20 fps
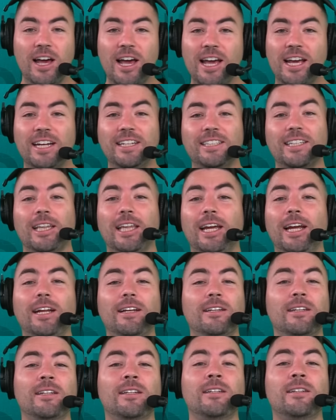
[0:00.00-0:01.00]
He's
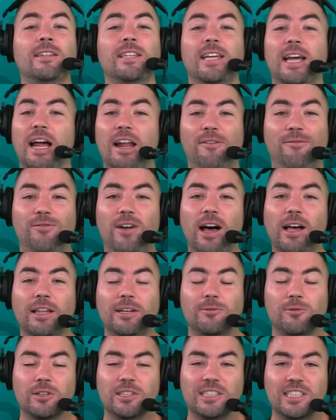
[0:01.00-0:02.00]
leading the NFL
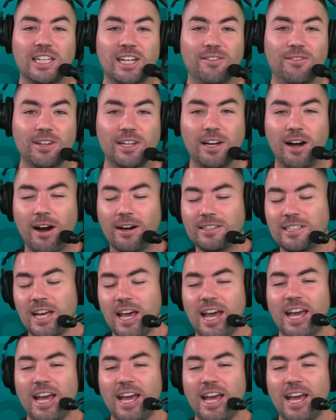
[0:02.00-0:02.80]
in receiving yards.